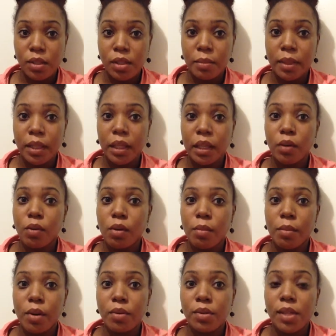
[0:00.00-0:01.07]
stimulating
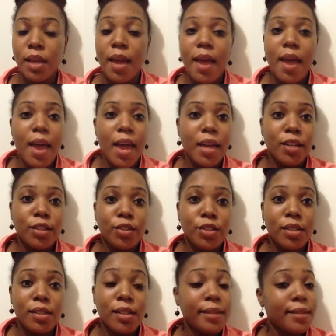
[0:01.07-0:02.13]
hormones, and it
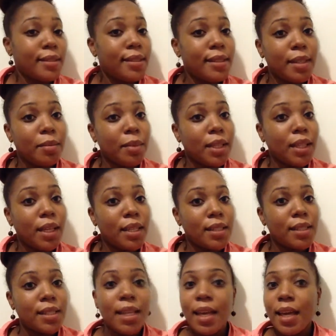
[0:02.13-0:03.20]
just
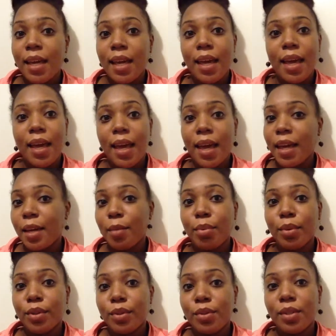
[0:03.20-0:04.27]
stimulates egg
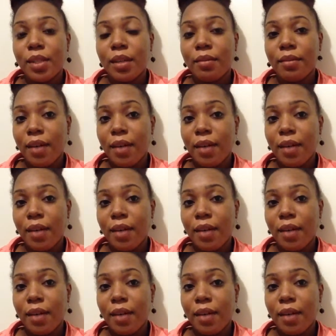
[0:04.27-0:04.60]
producing